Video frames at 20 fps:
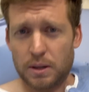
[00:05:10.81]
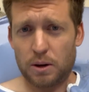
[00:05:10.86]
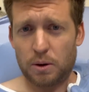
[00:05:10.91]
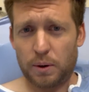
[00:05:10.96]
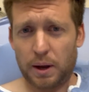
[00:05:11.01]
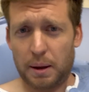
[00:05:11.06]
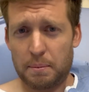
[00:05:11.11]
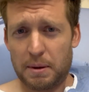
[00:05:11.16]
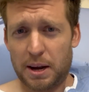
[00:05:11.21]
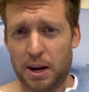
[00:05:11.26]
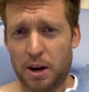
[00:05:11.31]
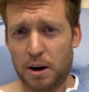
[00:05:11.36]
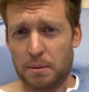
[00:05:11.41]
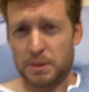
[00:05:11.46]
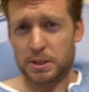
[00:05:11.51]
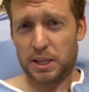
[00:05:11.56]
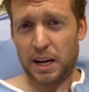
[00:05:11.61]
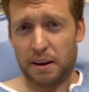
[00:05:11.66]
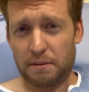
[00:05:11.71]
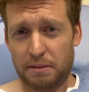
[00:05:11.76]
Okay, my arm
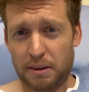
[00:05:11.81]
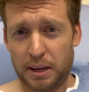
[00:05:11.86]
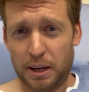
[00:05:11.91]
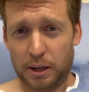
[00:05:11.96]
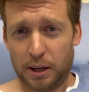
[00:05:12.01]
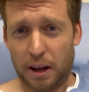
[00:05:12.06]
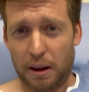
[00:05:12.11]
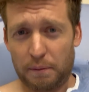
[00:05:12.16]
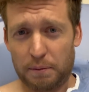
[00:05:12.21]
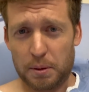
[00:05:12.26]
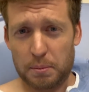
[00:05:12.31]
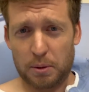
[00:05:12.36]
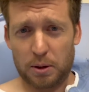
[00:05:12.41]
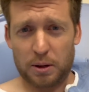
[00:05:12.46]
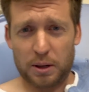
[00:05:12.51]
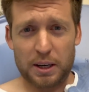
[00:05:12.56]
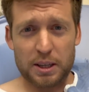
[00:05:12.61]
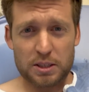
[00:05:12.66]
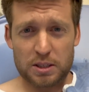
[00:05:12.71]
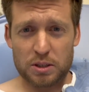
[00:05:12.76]
is definitely
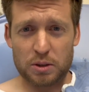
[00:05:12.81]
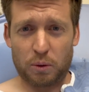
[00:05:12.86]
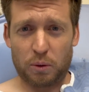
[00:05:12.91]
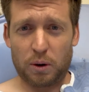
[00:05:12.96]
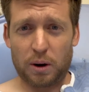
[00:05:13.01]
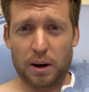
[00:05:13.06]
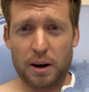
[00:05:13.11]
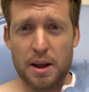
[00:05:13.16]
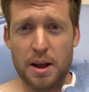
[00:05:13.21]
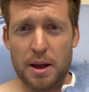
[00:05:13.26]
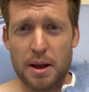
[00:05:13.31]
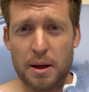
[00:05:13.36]
uncomfortable and it's sore,